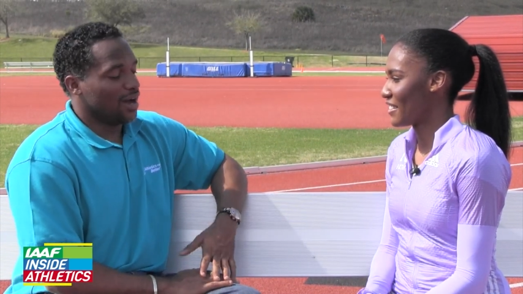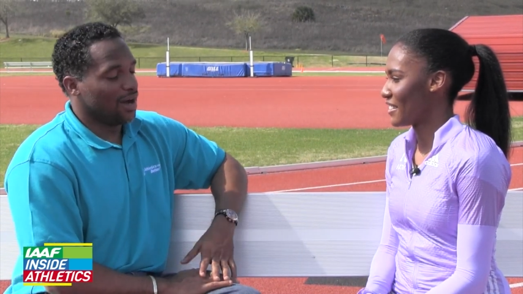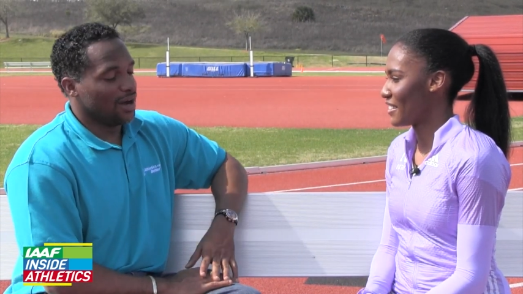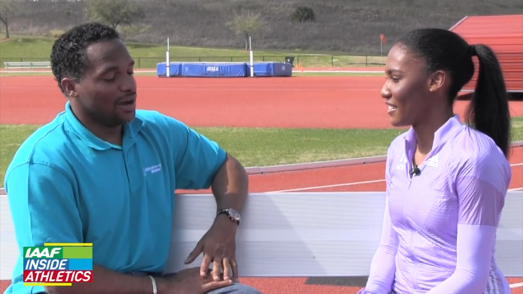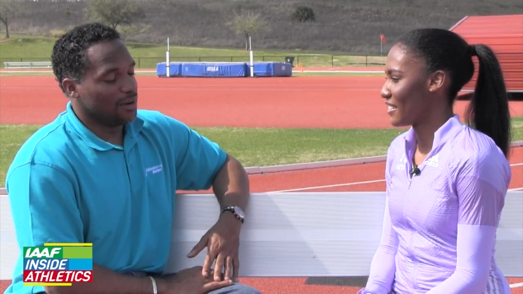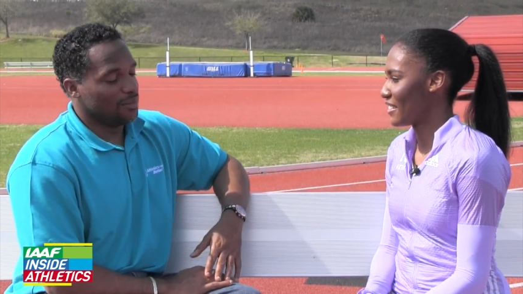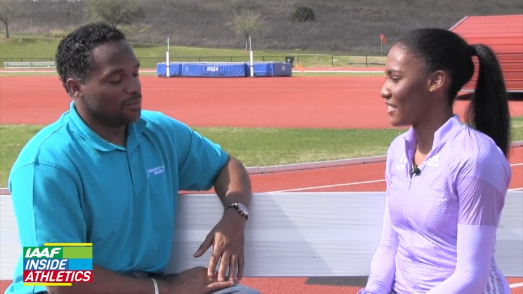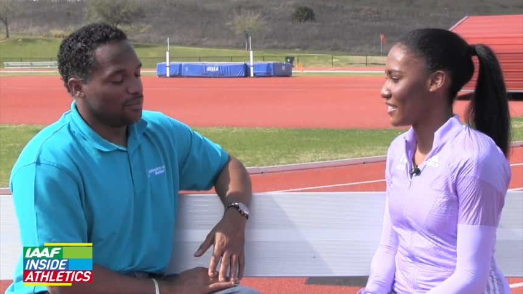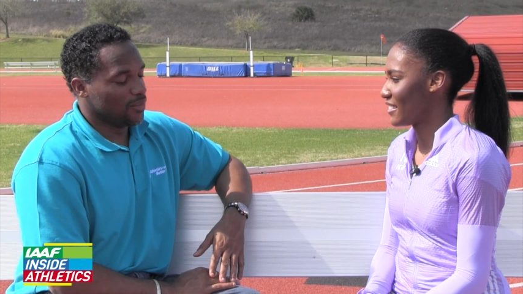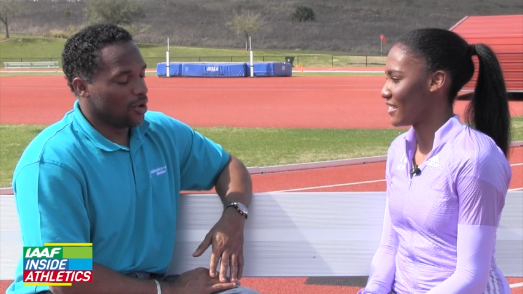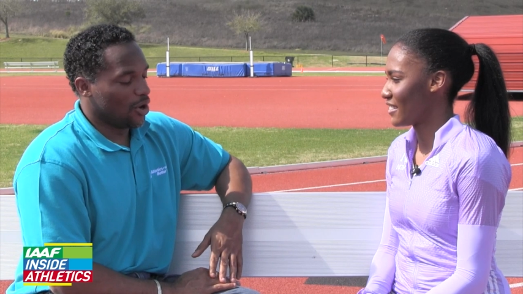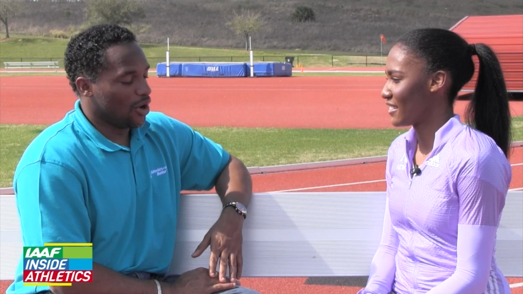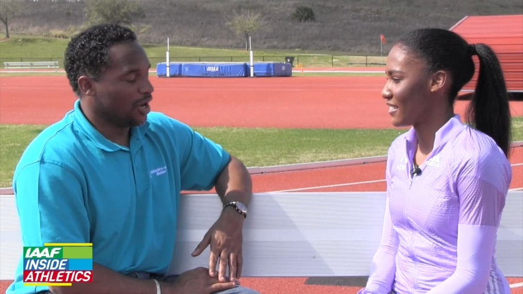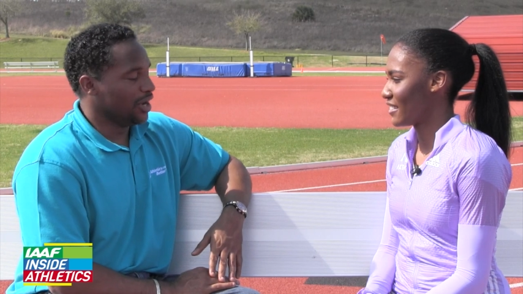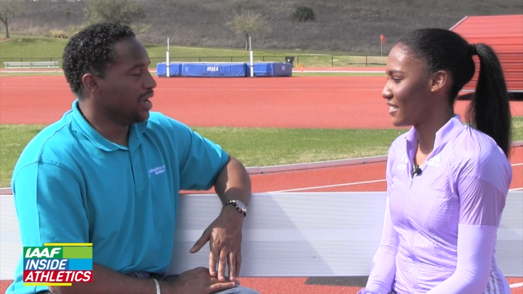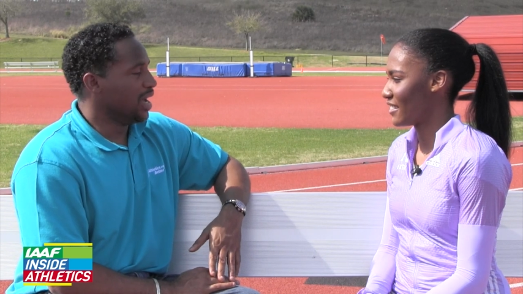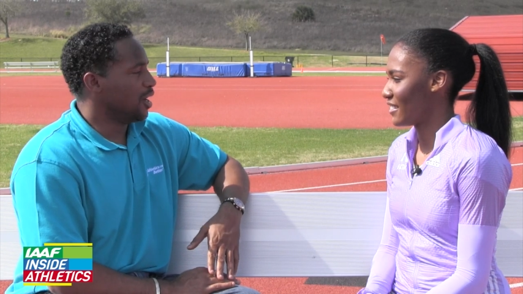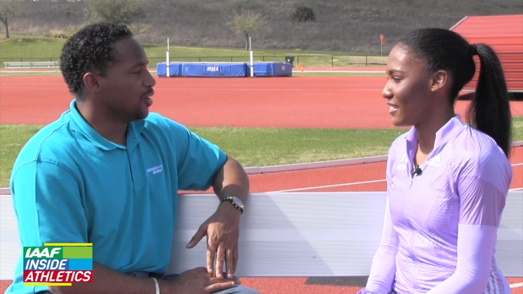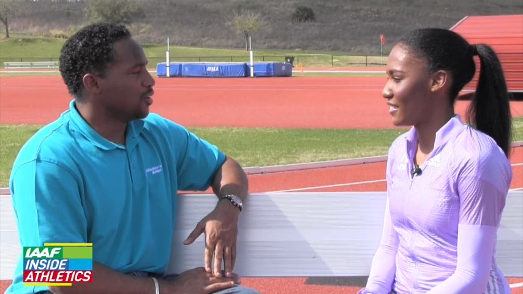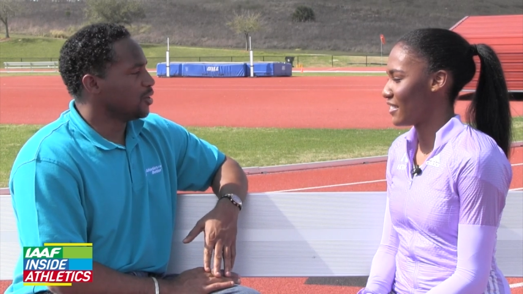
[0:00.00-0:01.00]
Speaker 1: um,
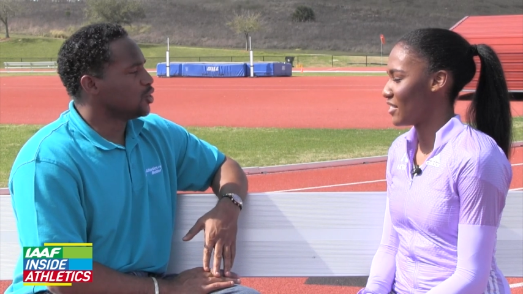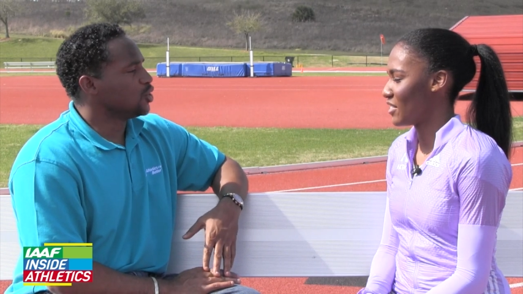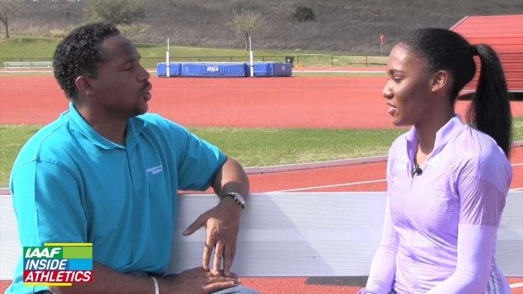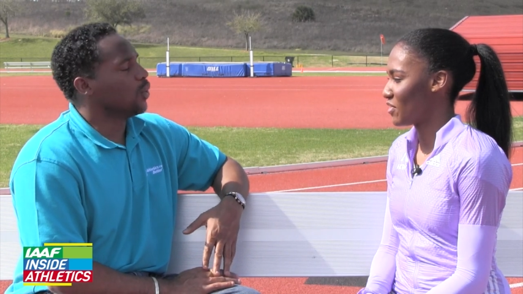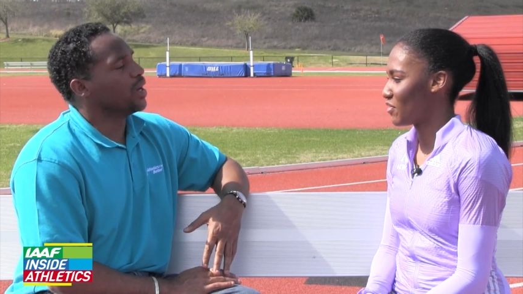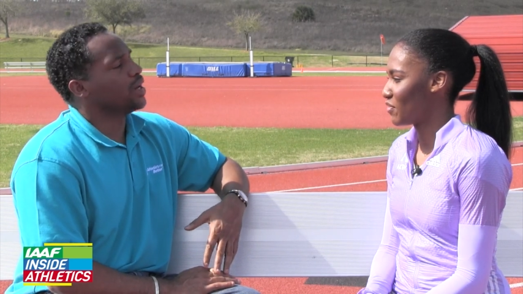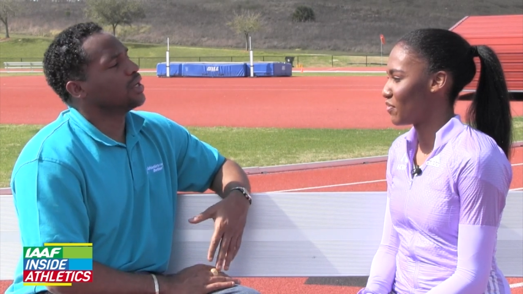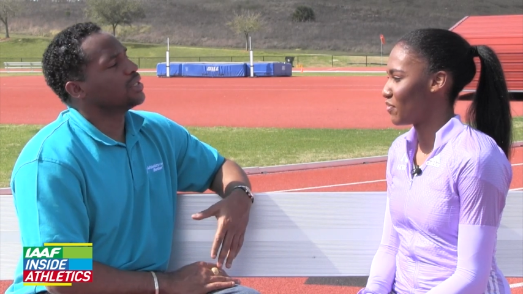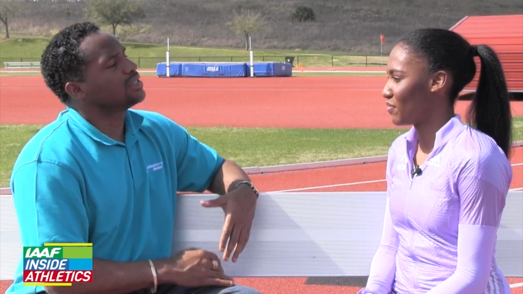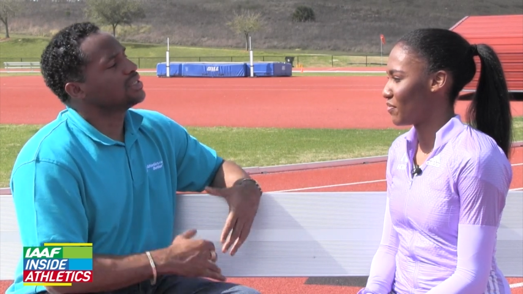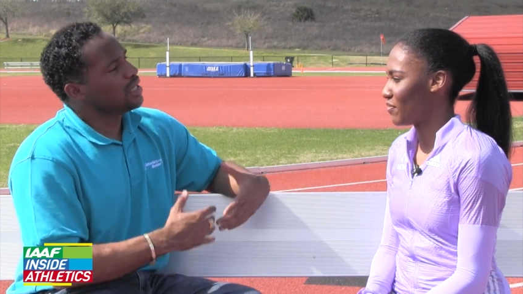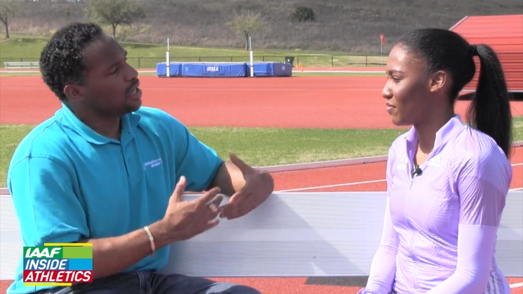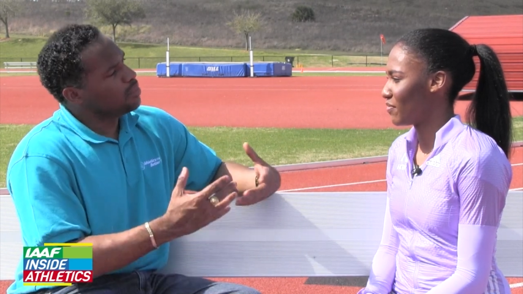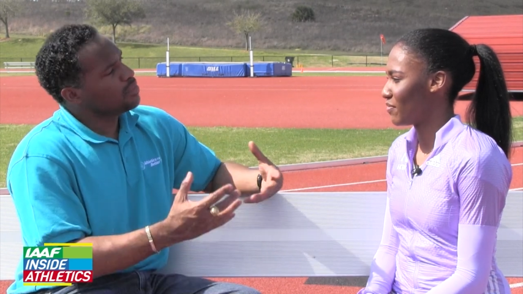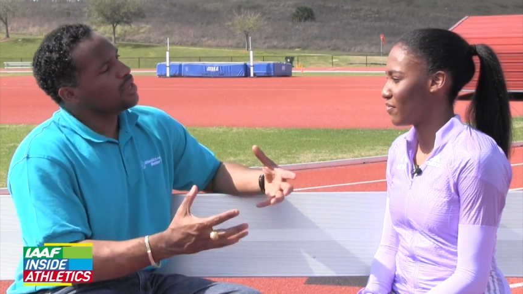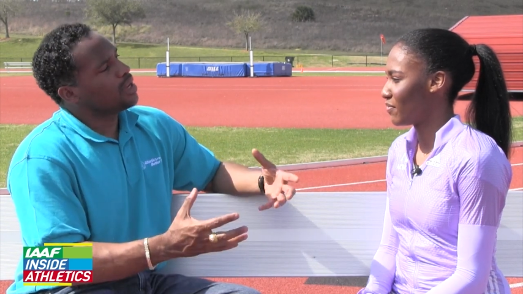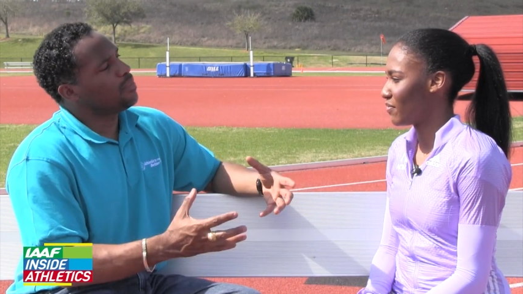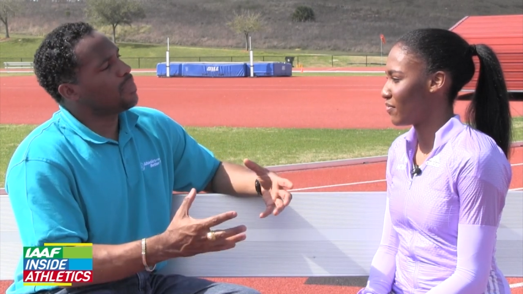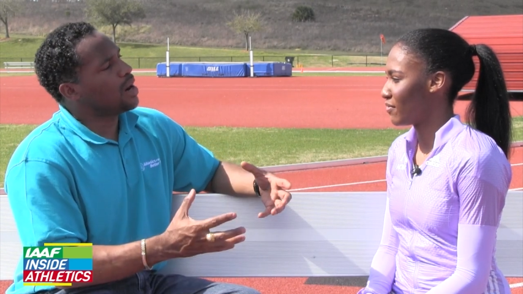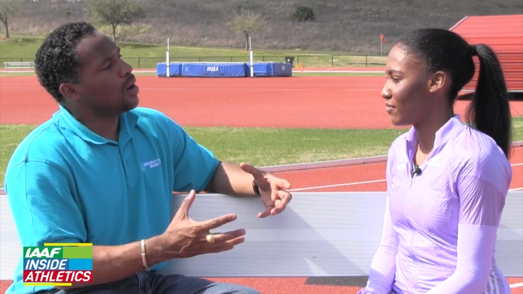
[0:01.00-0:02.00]
on down to Joetta. Tell
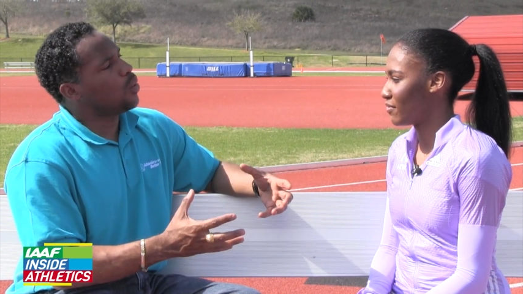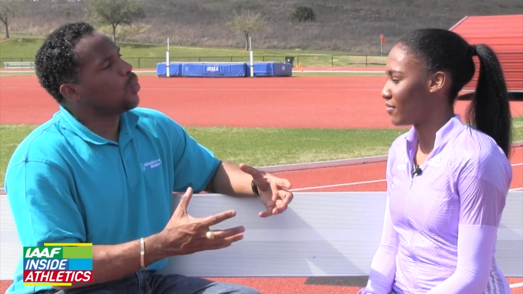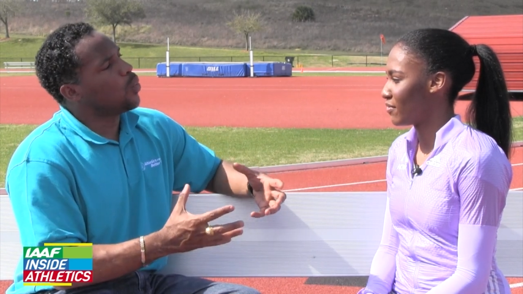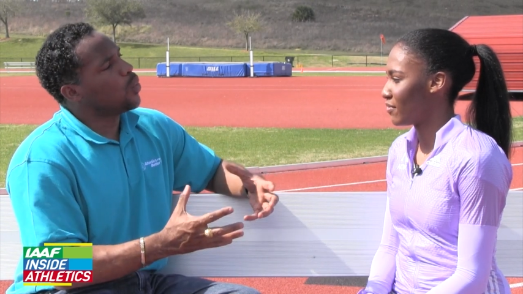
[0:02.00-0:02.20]
me about